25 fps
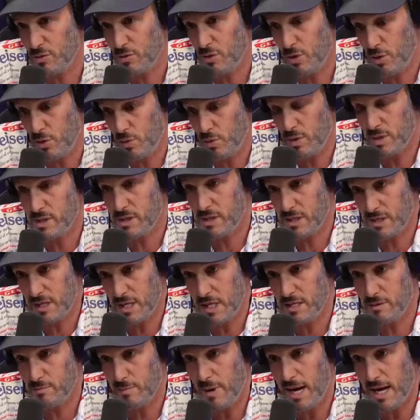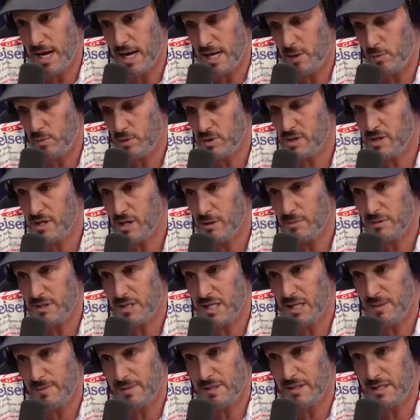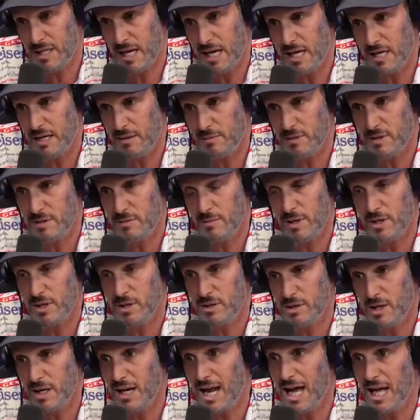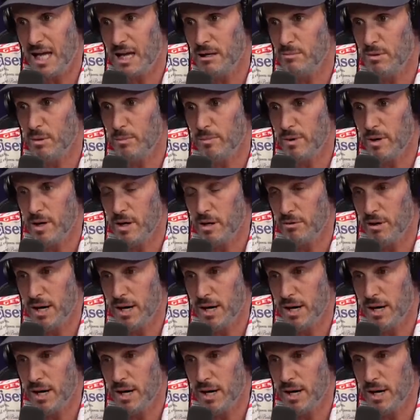who was his man, was double teaming Tatum to make denying him the ball,